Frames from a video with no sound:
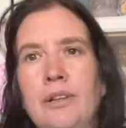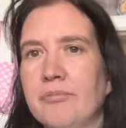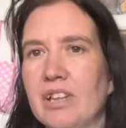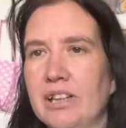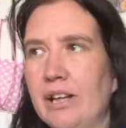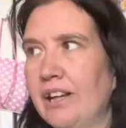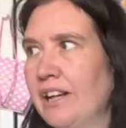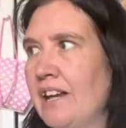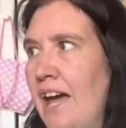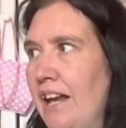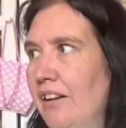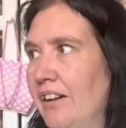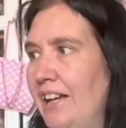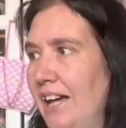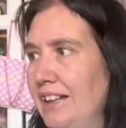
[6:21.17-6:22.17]
And then in
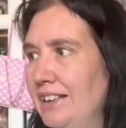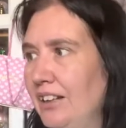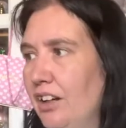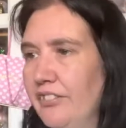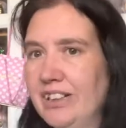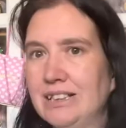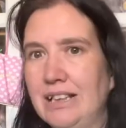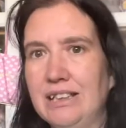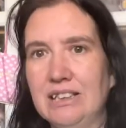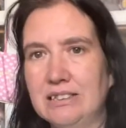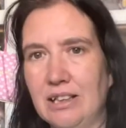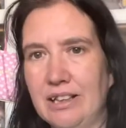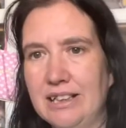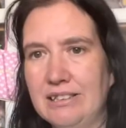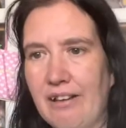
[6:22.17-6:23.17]
Hello Kitty, obviously there's
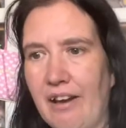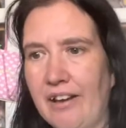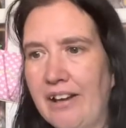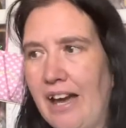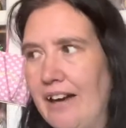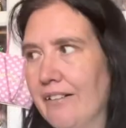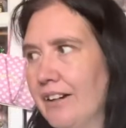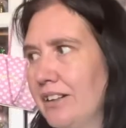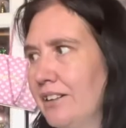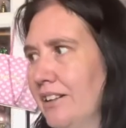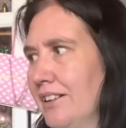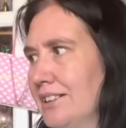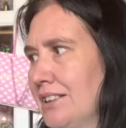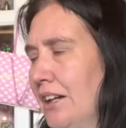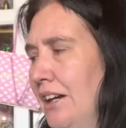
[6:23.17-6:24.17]
only certain
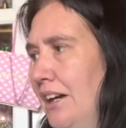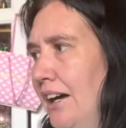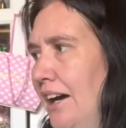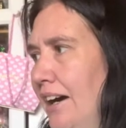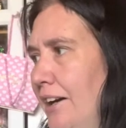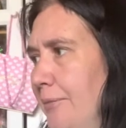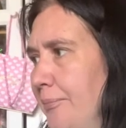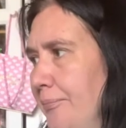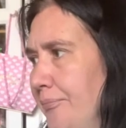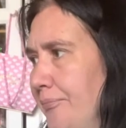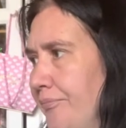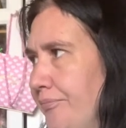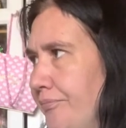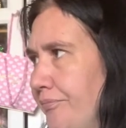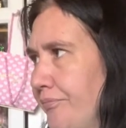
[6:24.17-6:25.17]
characters. Um,
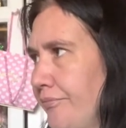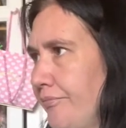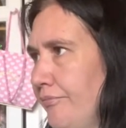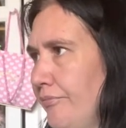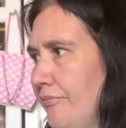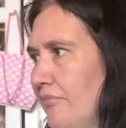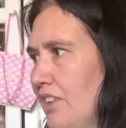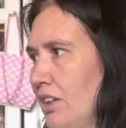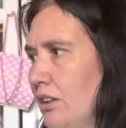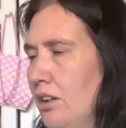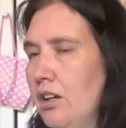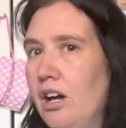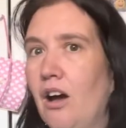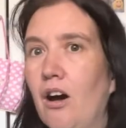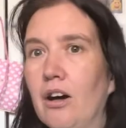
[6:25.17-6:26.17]

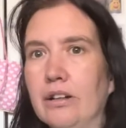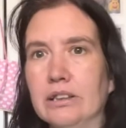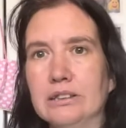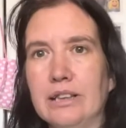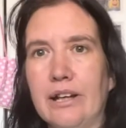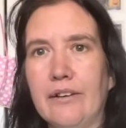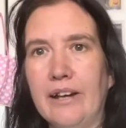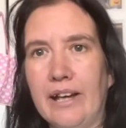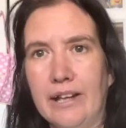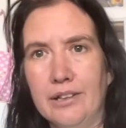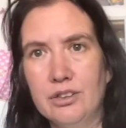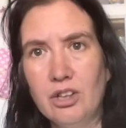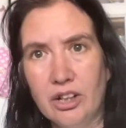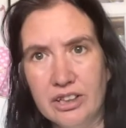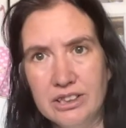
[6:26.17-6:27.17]
also in
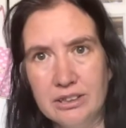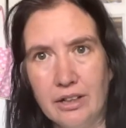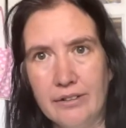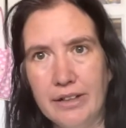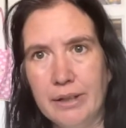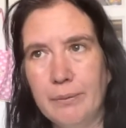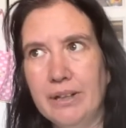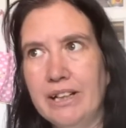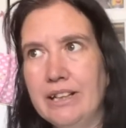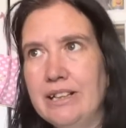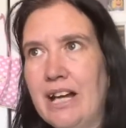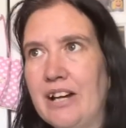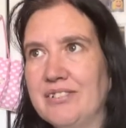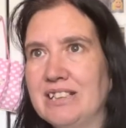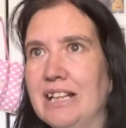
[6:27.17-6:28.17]
Toy Story, we didn't
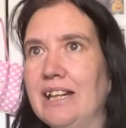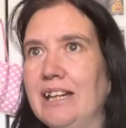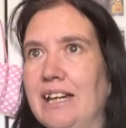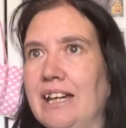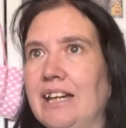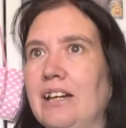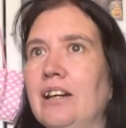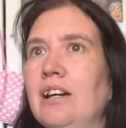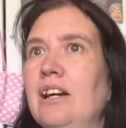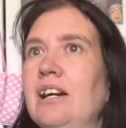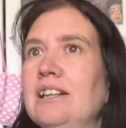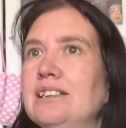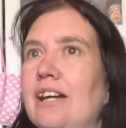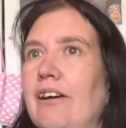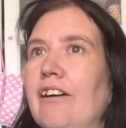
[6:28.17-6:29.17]
have Slinky.
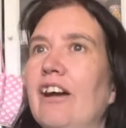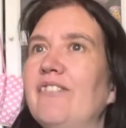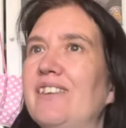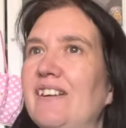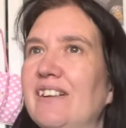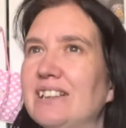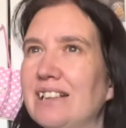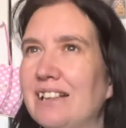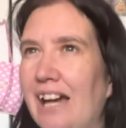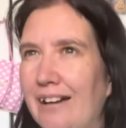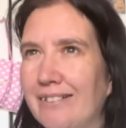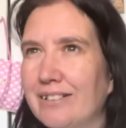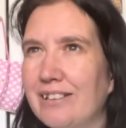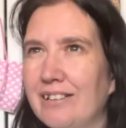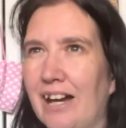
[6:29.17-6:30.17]
So if there is a
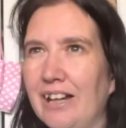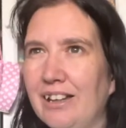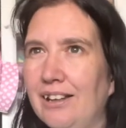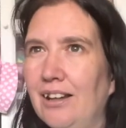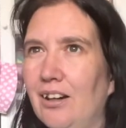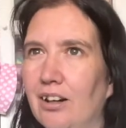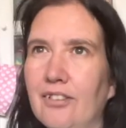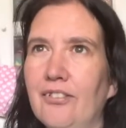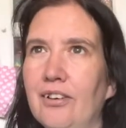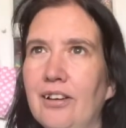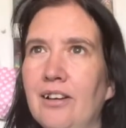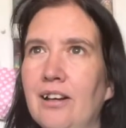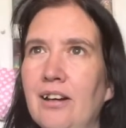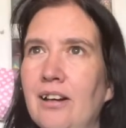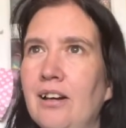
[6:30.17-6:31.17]
character that you love,
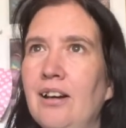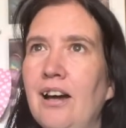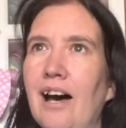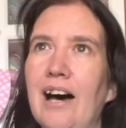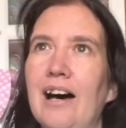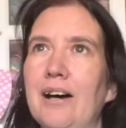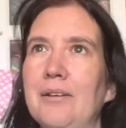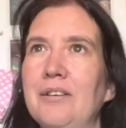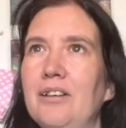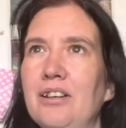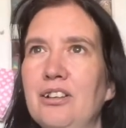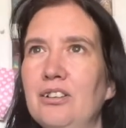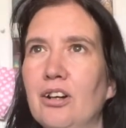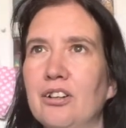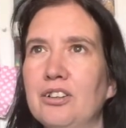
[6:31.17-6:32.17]
and
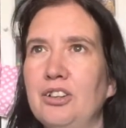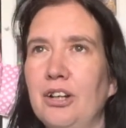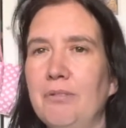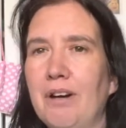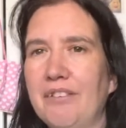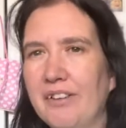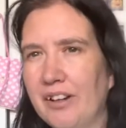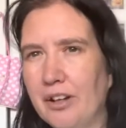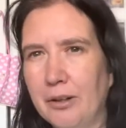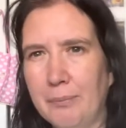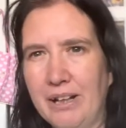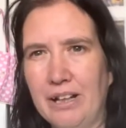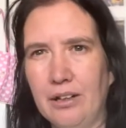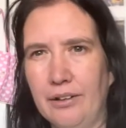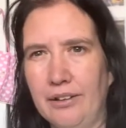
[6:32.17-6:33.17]
you're not sure whether they're going to be
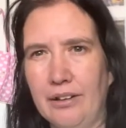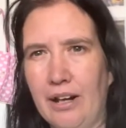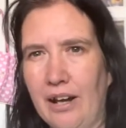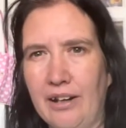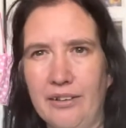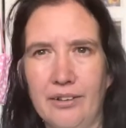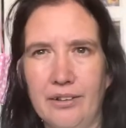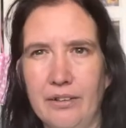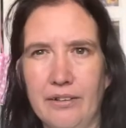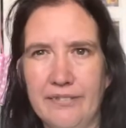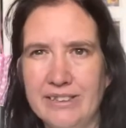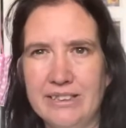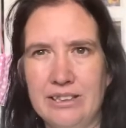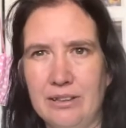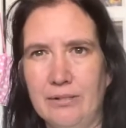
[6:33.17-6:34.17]
included, I don't know if
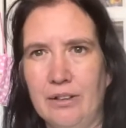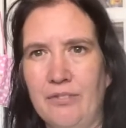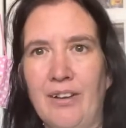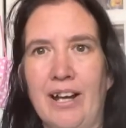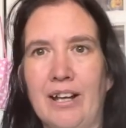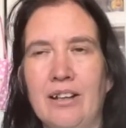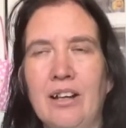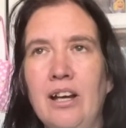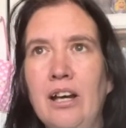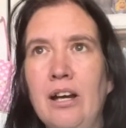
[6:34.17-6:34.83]
it's to do with like